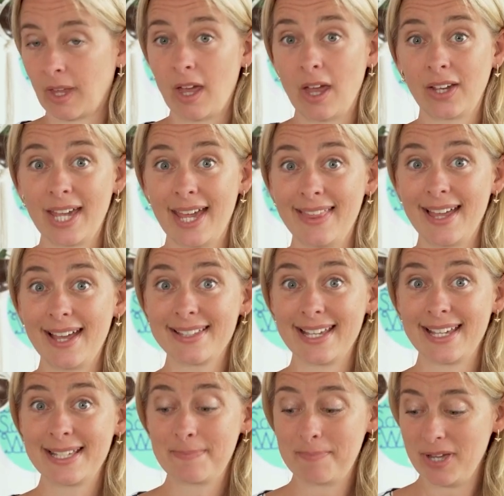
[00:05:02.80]
Okay, that
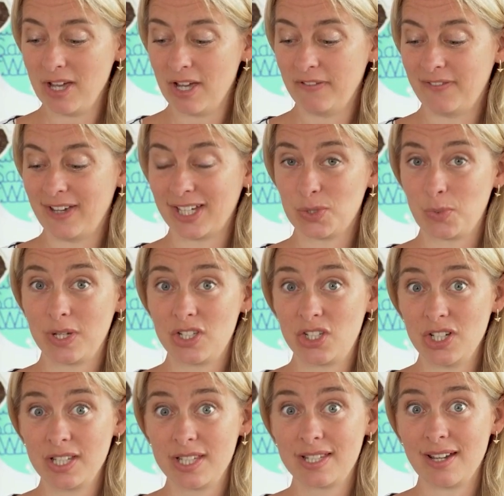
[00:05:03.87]
is perfect. We're
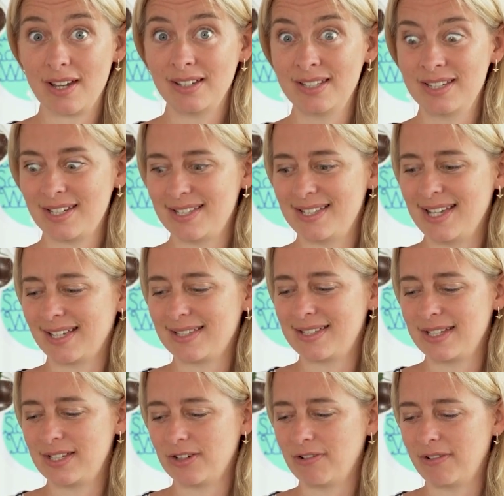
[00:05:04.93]
just under
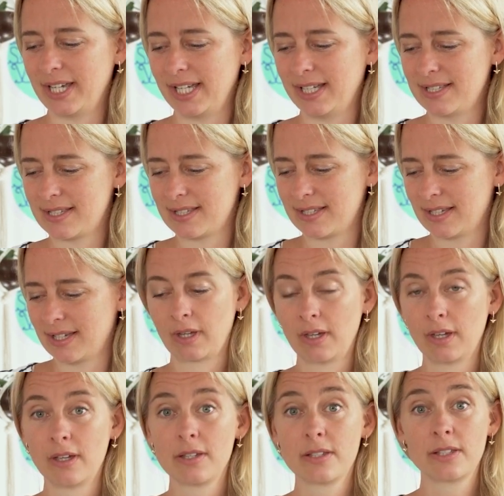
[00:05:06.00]
60 degrees.
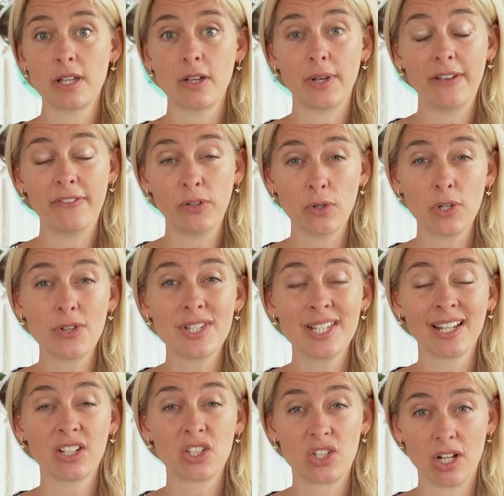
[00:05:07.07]
So if you're
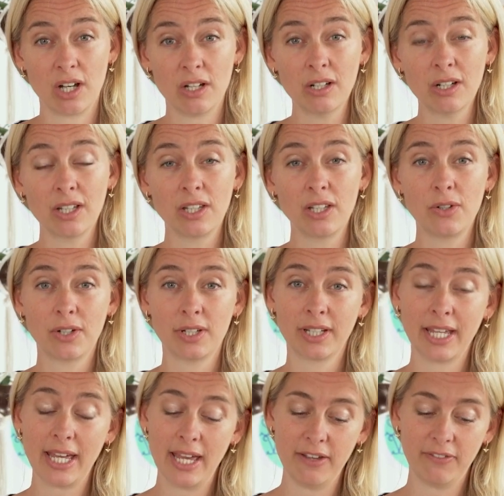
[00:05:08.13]
using a jug, you can
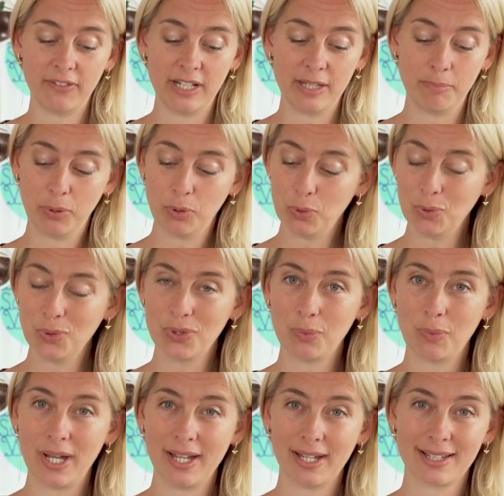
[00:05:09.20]
carefully pour the
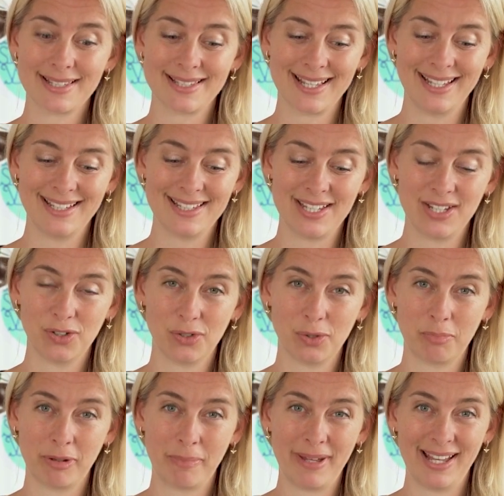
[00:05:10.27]
wax into your
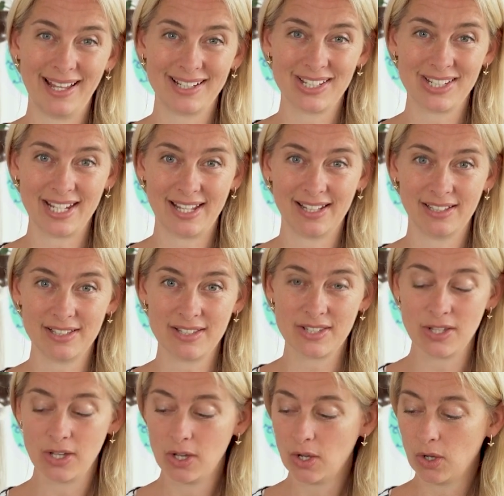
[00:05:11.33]
prepared
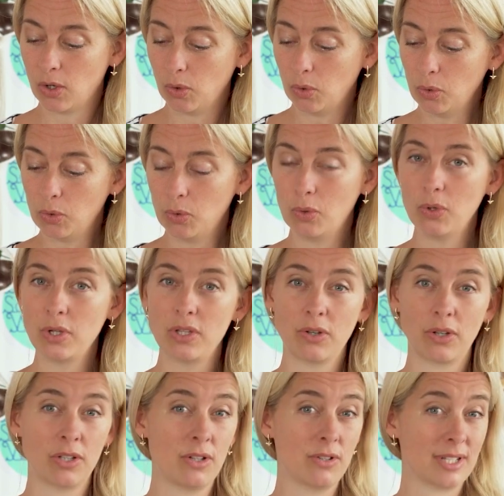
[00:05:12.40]
shells, or you
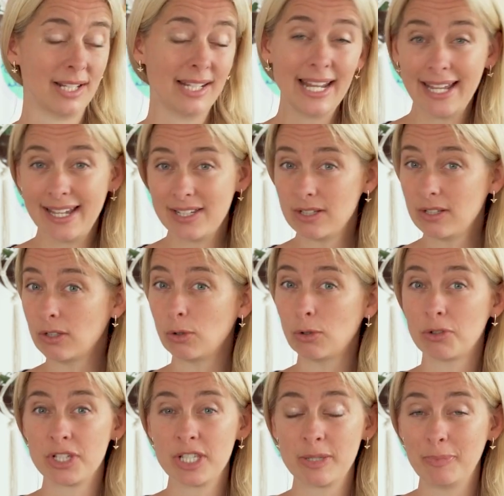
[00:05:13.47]
can use a ladle
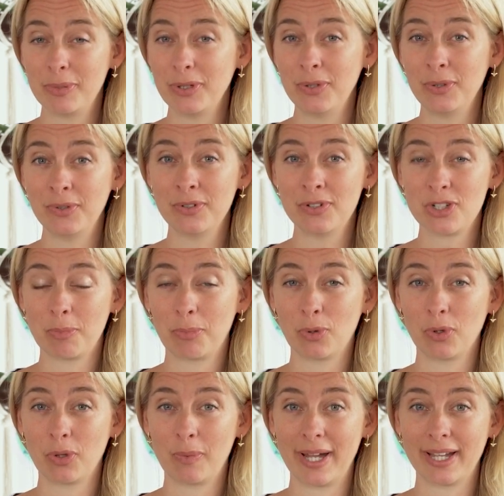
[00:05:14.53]
or a spoon to
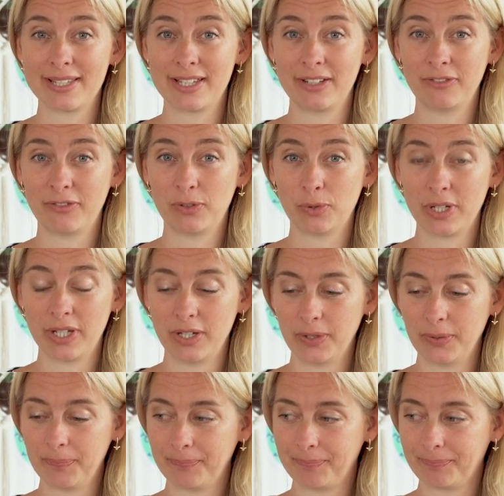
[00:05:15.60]
pour the wax in for you.